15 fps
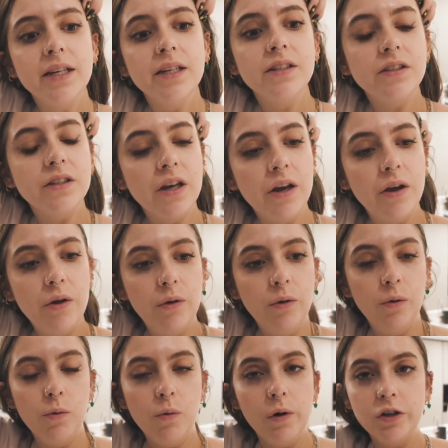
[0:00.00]
So
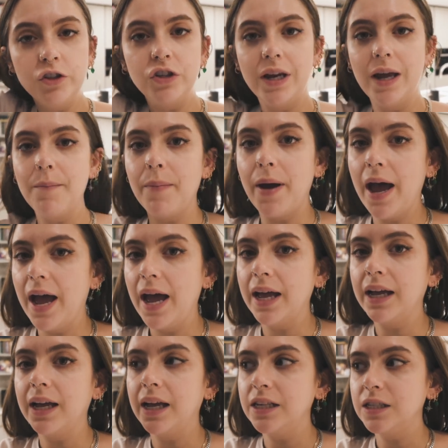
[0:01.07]
watching it
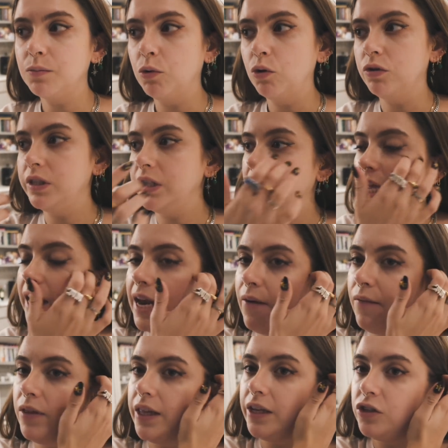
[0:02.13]
back, exporting it and
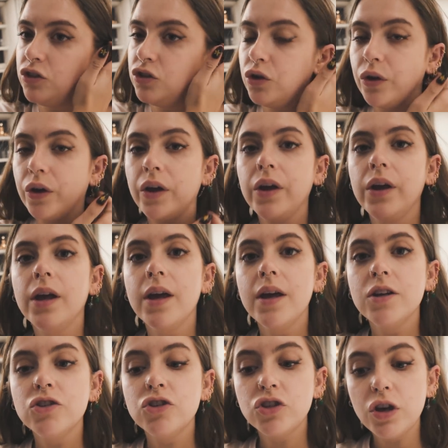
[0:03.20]
everything just took
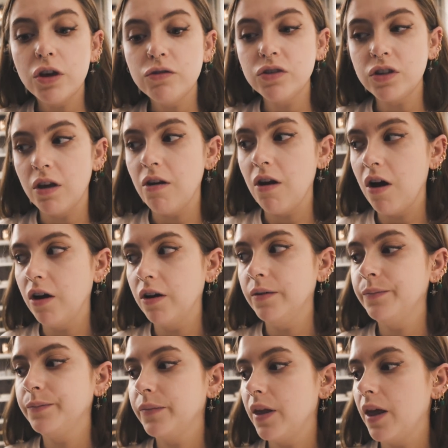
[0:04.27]
so, so long.
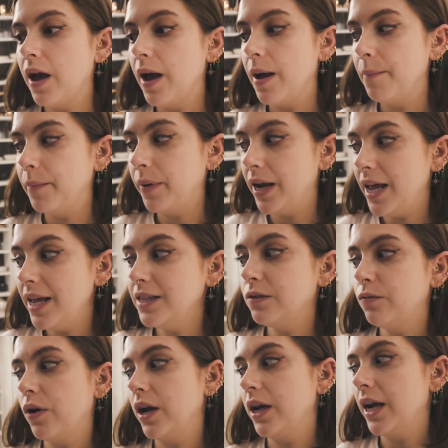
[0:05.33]
Um, but it is
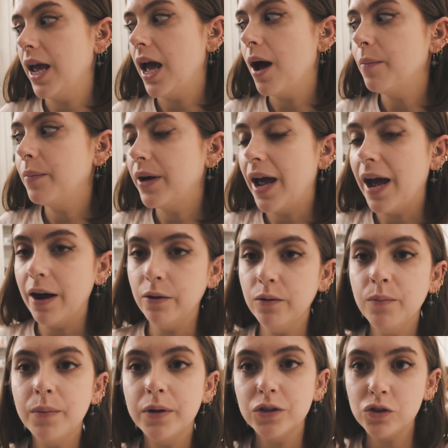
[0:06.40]
finally up now,
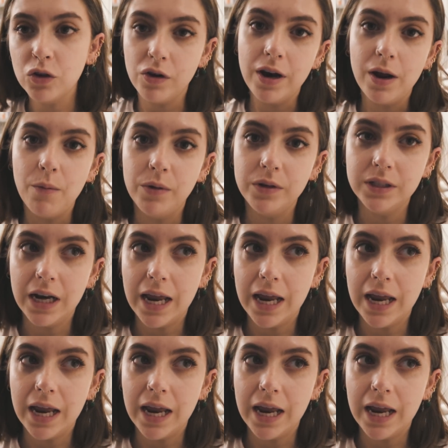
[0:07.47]
but sorry it was